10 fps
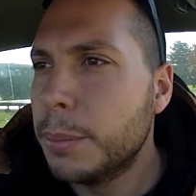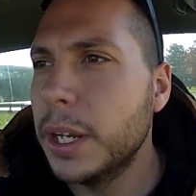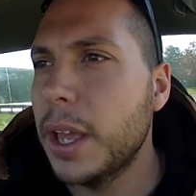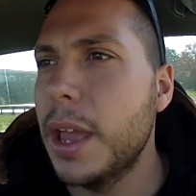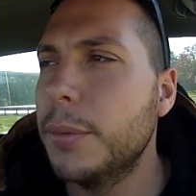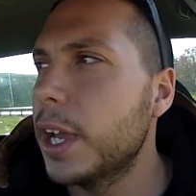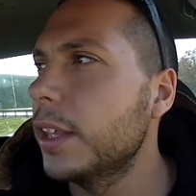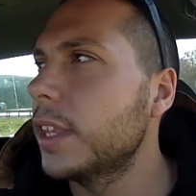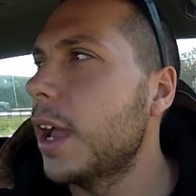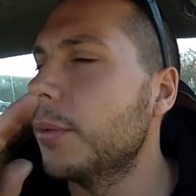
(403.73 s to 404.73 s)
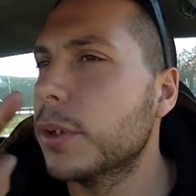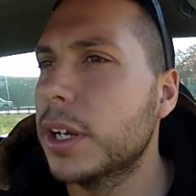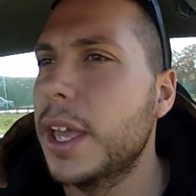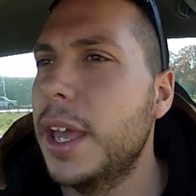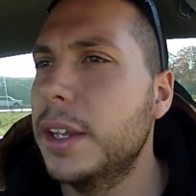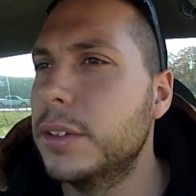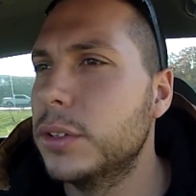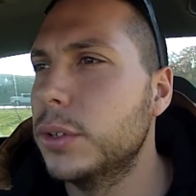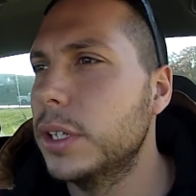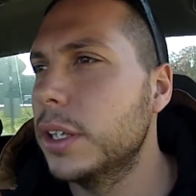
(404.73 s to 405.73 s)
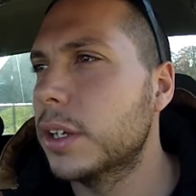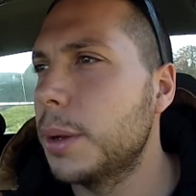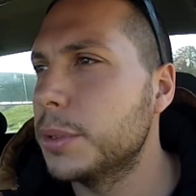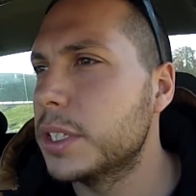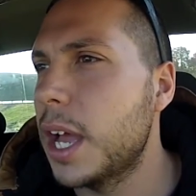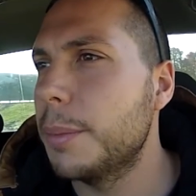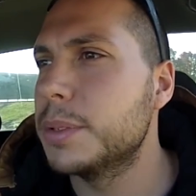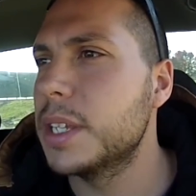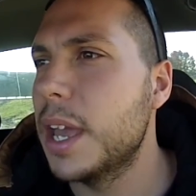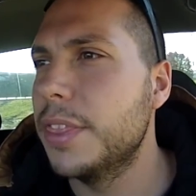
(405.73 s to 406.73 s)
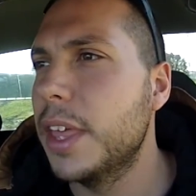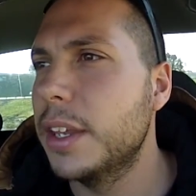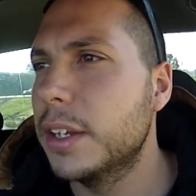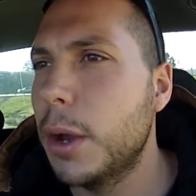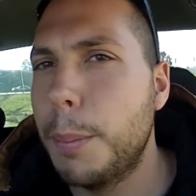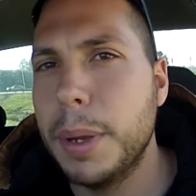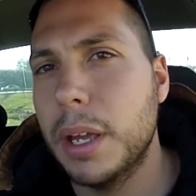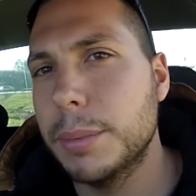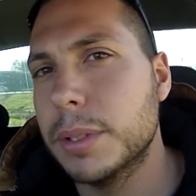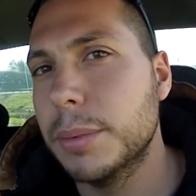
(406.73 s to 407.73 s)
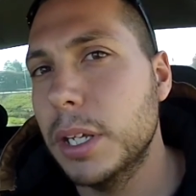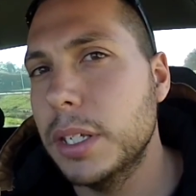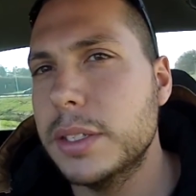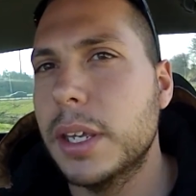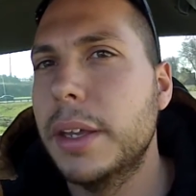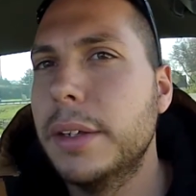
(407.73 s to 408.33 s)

But hey, we got that. We're gonna head into another couple stops and then go pick up some goodies.